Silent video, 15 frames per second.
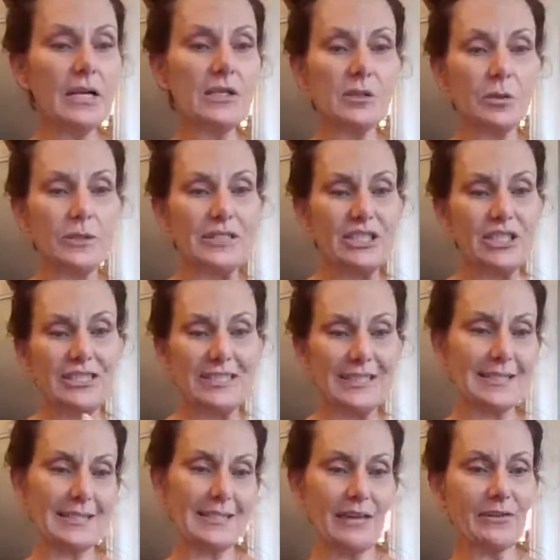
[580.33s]
So it's
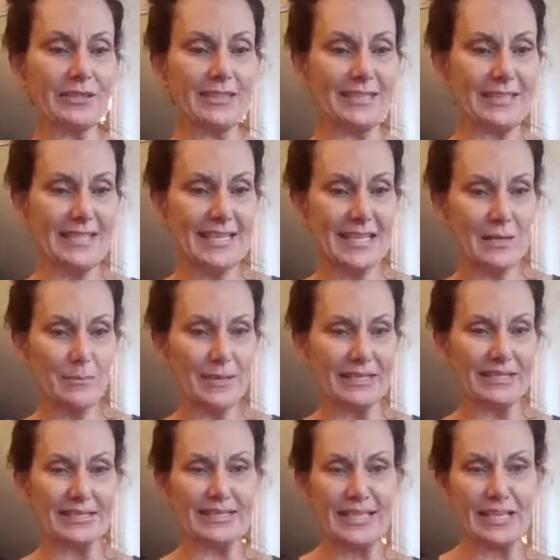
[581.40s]
just another sneaky
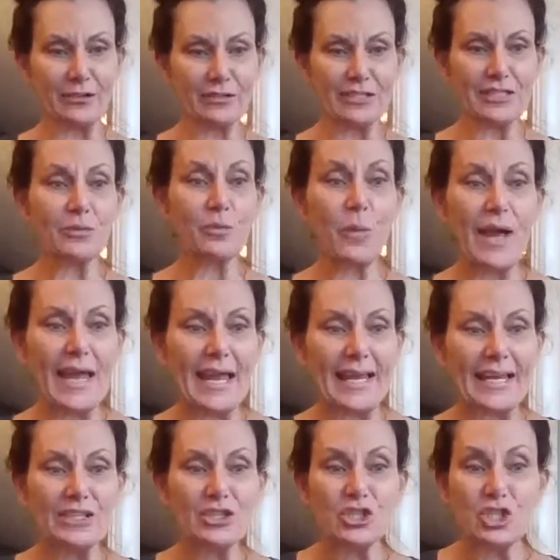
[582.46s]
McSneakerton
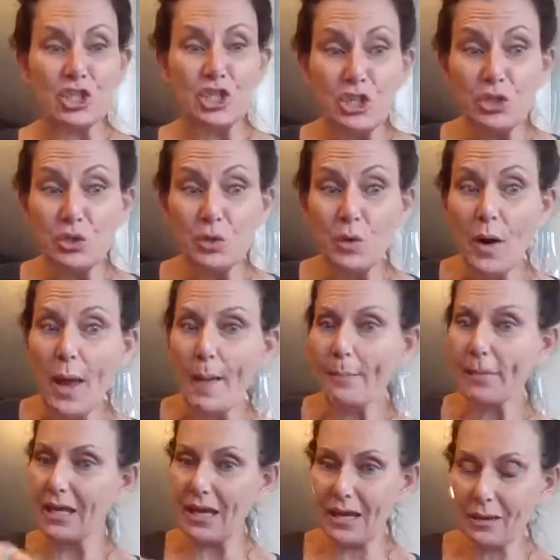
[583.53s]
way to
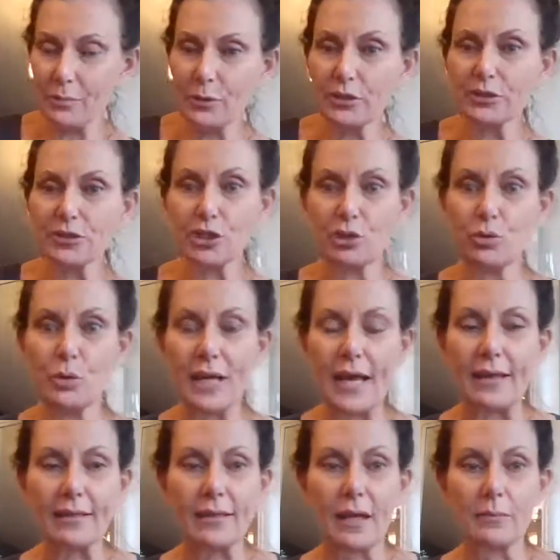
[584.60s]
be able to
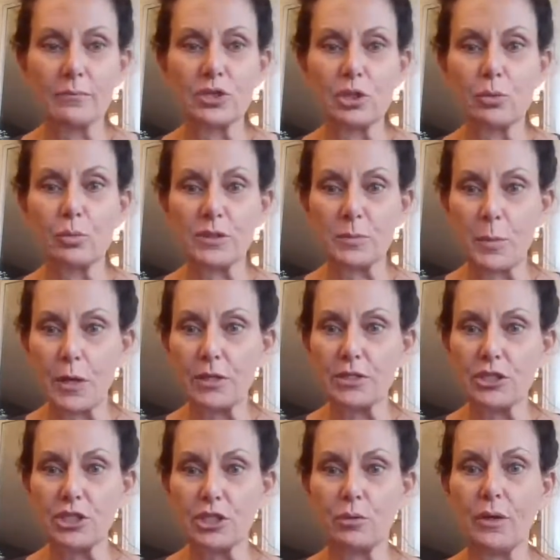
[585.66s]
get them to
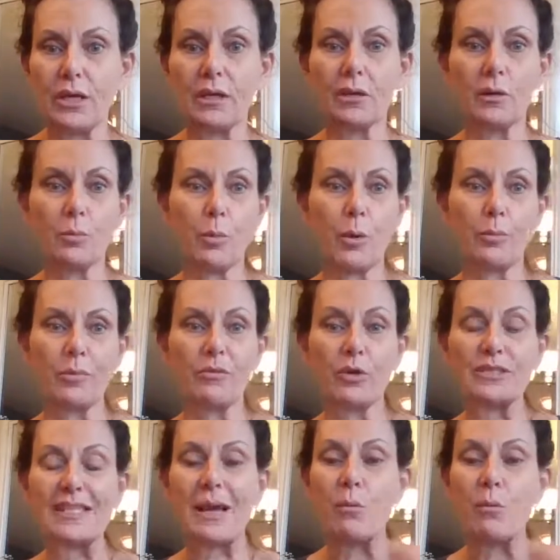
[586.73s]
respond to you in an appropriate voice.